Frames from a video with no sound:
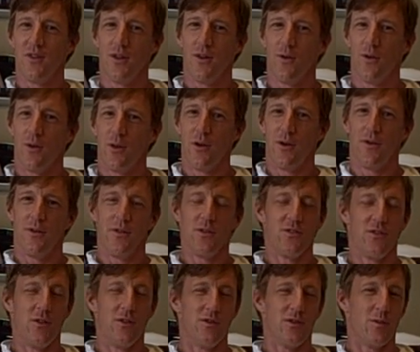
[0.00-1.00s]
and the earlier in the
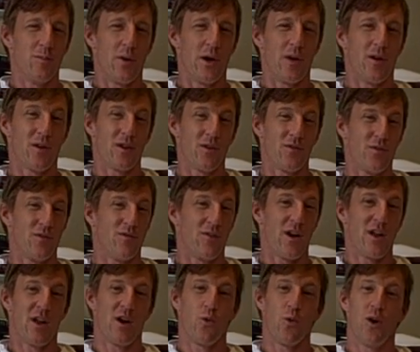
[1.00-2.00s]
season, the better, because you
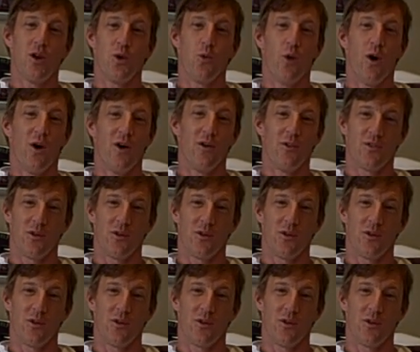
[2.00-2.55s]
find out where you are.